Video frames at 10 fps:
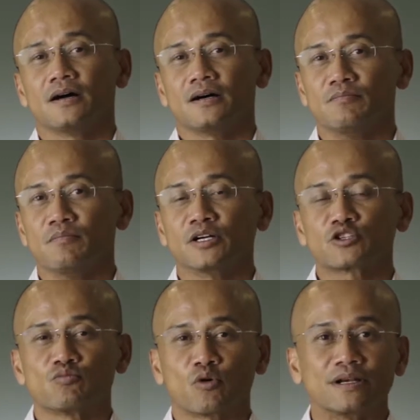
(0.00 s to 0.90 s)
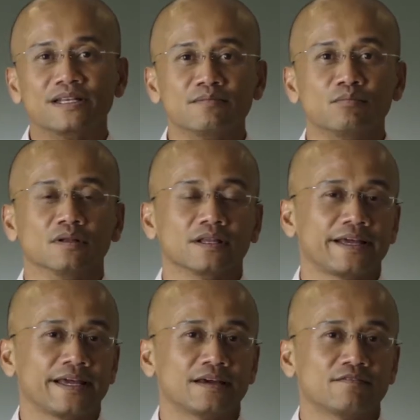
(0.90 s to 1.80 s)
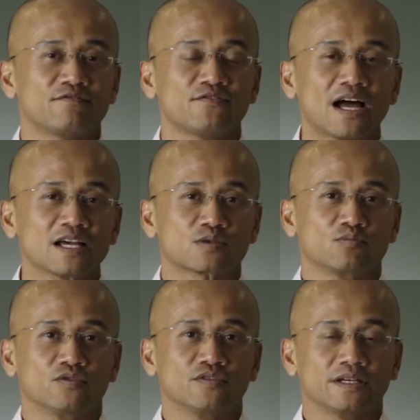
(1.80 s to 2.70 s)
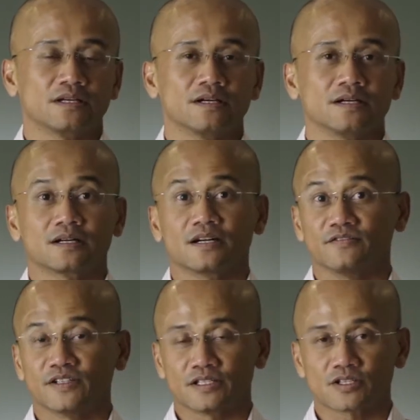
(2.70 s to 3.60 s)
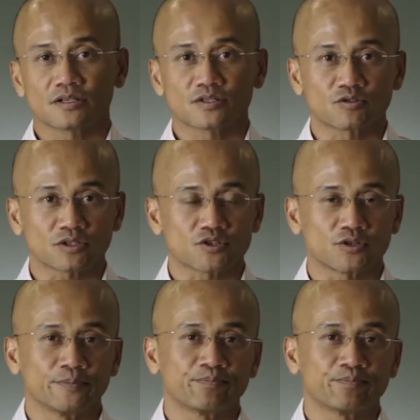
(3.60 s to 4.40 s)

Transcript: a much more nimble and fast-moving governance structure.